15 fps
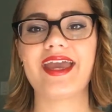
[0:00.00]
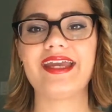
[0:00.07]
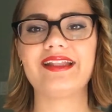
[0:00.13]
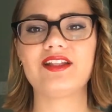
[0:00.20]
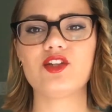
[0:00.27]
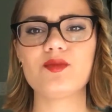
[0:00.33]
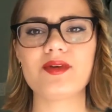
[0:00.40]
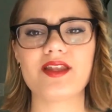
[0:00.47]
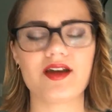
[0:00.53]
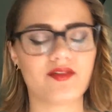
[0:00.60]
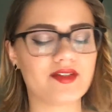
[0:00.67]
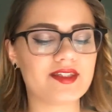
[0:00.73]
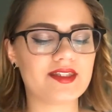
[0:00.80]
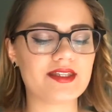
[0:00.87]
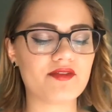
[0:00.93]
a little bit of
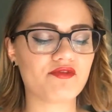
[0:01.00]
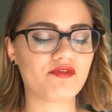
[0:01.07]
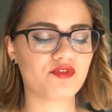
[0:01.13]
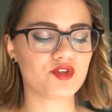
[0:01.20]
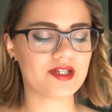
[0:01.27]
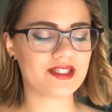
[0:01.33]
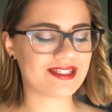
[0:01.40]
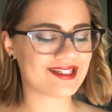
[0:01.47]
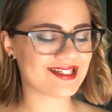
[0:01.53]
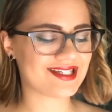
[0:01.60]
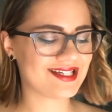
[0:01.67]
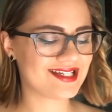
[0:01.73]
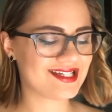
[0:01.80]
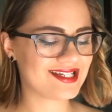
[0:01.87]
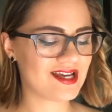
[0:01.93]
a different
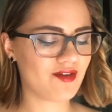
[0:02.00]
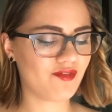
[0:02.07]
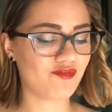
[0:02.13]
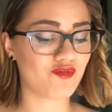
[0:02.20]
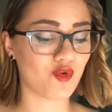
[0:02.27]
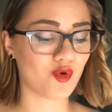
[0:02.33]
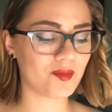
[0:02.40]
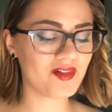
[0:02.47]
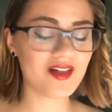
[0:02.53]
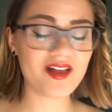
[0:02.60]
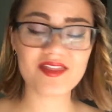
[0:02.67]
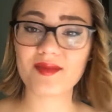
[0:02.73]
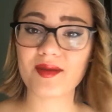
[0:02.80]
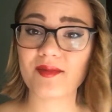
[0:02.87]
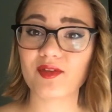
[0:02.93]
formula
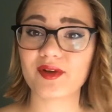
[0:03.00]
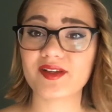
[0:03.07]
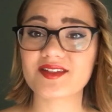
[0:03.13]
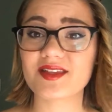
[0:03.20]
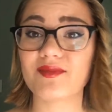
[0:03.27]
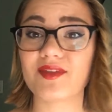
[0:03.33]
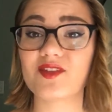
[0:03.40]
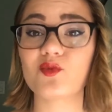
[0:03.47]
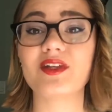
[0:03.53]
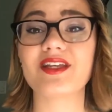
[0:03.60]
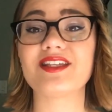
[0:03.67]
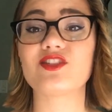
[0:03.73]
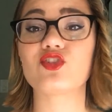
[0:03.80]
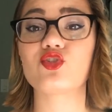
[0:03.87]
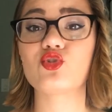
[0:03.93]
than maybe the rest of them. This one
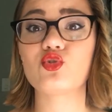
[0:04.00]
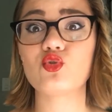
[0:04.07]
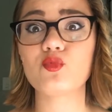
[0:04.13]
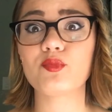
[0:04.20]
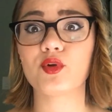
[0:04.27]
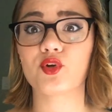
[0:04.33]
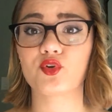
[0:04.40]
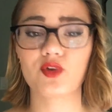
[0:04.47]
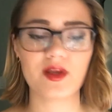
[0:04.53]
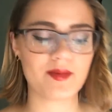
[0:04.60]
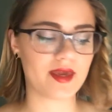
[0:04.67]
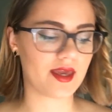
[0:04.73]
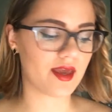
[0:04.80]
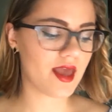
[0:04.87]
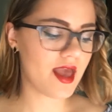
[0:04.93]
is super
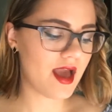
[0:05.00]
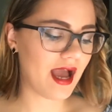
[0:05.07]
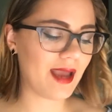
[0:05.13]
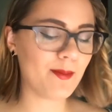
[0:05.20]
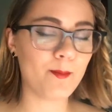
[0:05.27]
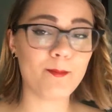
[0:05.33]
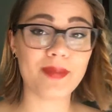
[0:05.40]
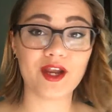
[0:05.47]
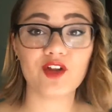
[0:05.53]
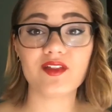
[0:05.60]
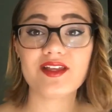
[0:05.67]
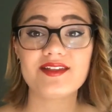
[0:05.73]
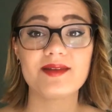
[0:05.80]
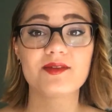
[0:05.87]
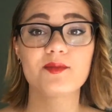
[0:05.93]
creamy. I barely
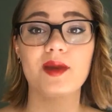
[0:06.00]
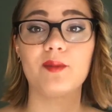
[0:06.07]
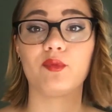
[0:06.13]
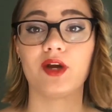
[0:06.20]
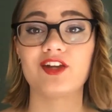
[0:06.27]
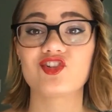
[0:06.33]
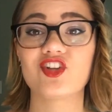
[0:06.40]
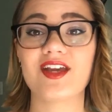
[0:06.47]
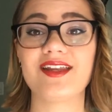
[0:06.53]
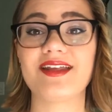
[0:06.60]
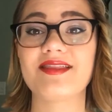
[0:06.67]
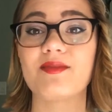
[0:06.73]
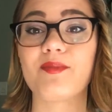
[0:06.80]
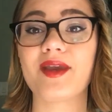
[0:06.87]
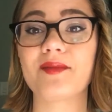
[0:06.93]
dipped my brush in, and
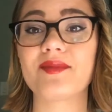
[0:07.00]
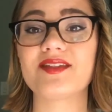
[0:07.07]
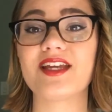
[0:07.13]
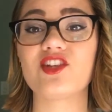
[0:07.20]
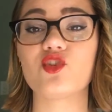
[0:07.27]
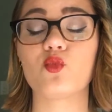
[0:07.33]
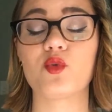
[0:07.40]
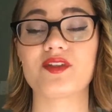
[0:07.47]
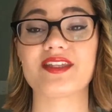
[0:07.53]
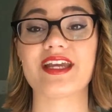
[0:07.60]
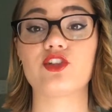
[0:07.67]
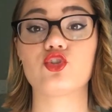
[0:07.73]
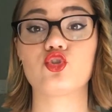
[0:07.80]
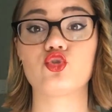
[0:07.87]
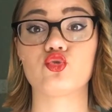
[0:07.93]
the pigmentation was
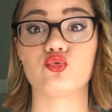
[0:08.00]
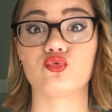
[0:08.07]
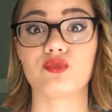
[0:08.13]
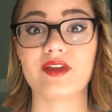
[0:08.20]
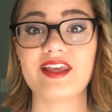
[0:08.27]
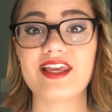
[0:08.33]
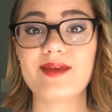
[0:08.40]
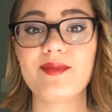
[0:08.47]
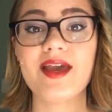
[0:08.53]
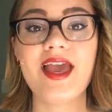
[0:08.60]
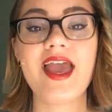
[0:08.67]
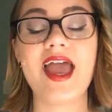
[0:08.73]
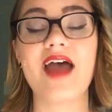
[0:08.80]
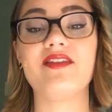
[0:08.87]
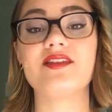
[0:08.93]
extreme,
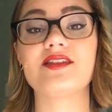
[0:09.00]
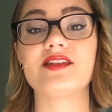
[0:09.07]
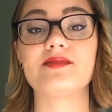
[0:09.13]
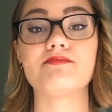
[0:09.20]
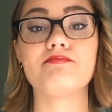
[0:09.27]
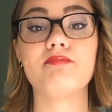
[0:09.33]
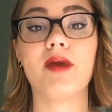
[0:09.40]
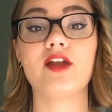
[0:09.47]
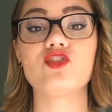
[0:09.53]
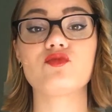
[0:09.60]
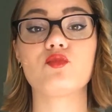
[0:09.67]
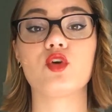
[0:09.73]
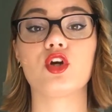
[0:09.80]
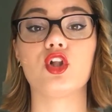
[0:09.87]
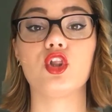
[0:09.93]
and this is much
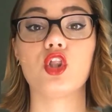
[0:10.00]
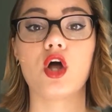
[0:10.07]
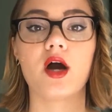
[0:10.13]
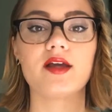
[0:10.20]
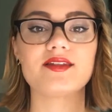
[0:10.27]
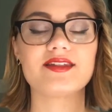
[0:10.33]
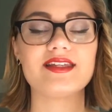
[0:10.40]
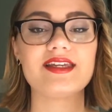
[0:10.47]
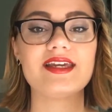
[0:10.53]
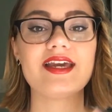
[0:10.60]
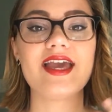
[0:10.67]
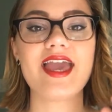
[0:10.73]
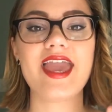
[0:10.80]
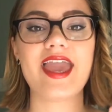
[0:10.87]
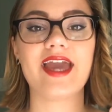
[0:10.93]
more glossy
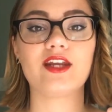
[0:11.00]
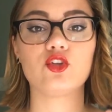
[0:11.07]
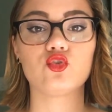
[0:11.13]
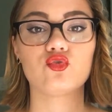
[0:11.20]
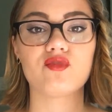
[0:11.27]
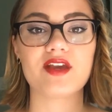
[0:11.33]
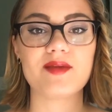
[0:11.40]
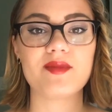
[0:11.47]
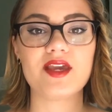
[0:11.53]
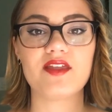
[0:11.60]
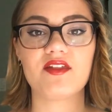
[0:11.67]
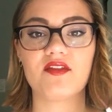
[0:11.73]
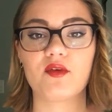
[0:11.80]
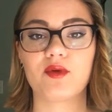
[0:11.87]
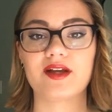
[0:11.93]
and creamy
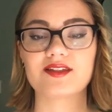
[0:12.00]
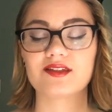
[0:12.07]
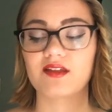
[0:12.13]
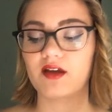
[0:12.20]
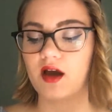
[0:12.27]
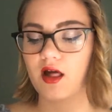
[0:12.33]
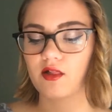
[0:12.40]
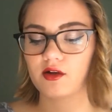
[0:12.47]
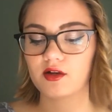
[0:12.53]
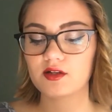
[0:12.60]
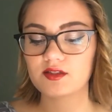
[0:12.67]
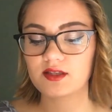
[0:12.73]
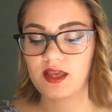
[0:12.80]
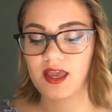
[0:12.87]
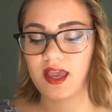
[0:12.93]
than the rest of the
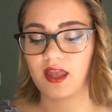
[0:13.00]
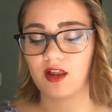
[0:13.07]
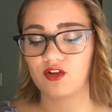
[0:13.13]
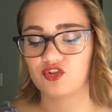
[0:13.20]
colors. And